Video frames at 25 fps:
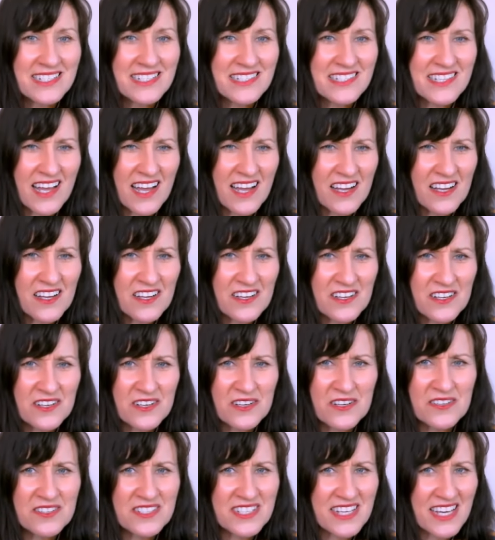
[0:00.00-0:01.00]

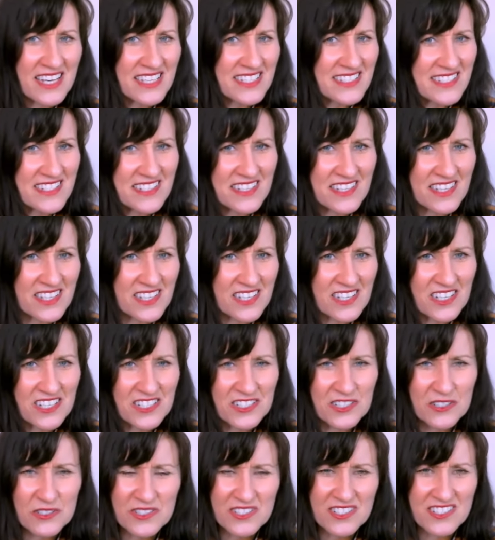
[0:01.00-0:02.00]
So, does
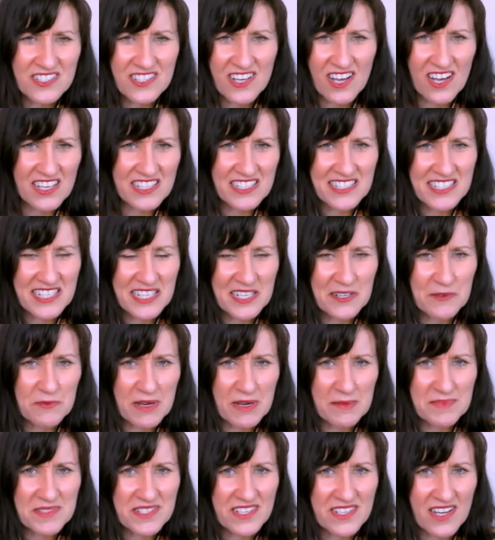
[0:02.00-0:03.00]
the Good Sciencing
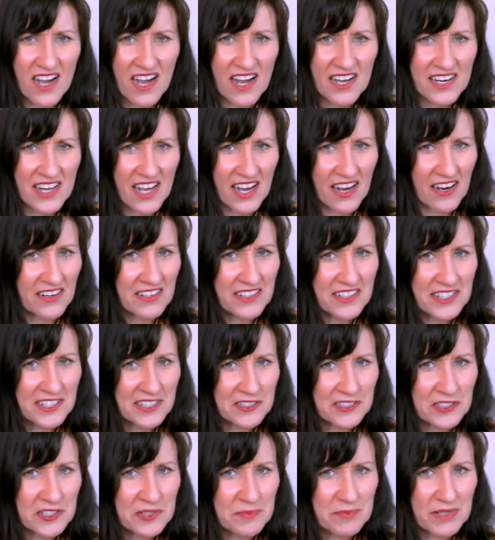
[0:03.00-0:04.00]
website only
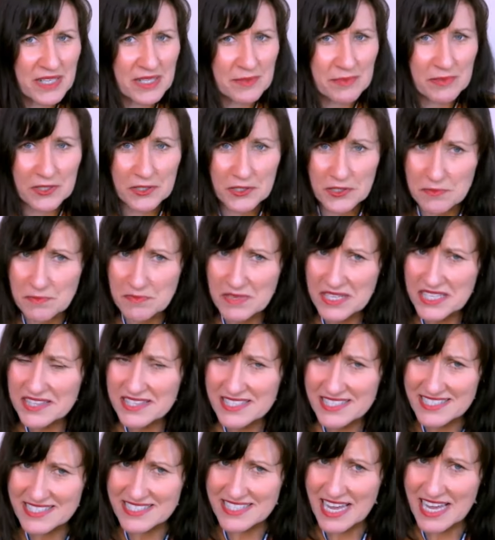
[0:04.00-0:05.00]
include people who meet
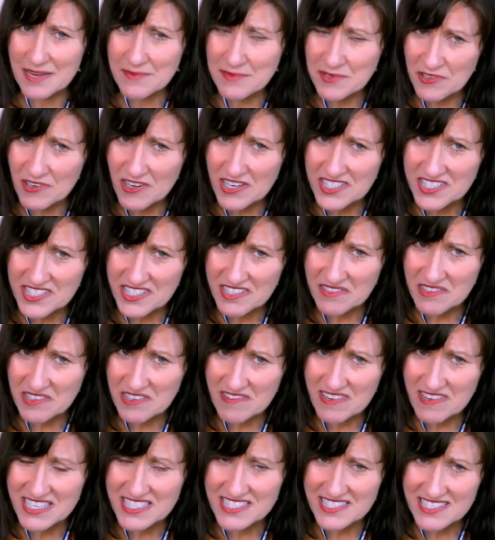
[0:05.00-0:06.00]
the same
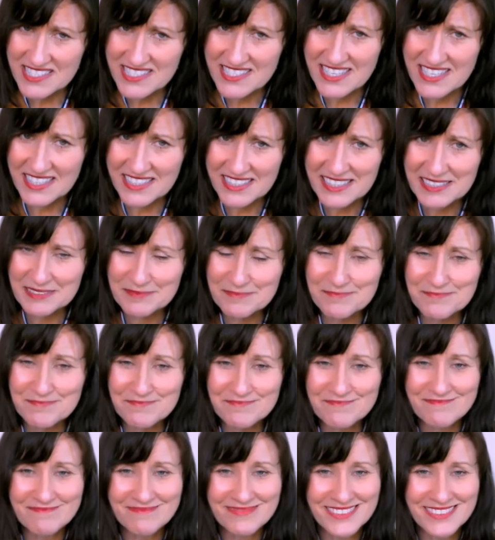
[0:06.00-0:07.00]
criteria as the study?
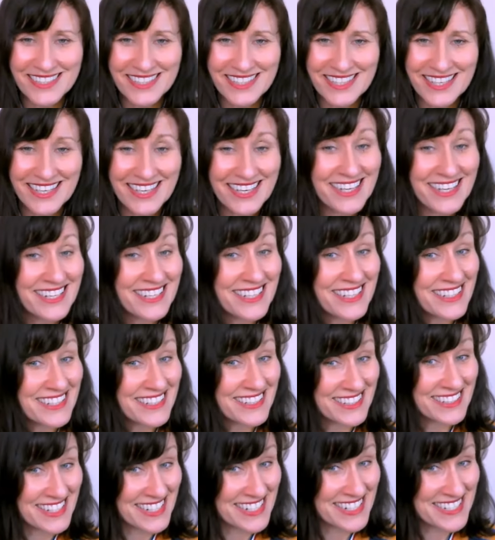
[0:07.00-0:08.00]

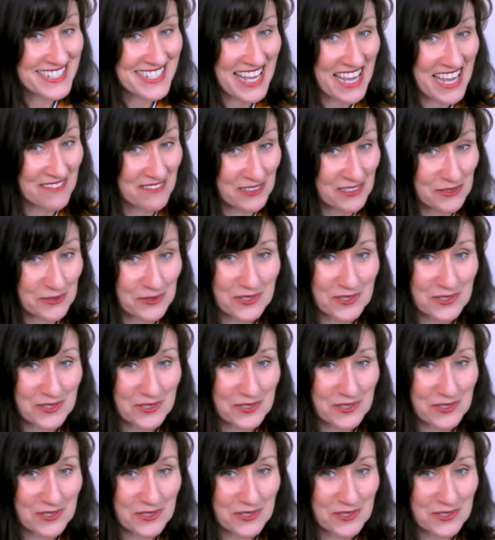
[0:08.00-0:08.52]
Let's have a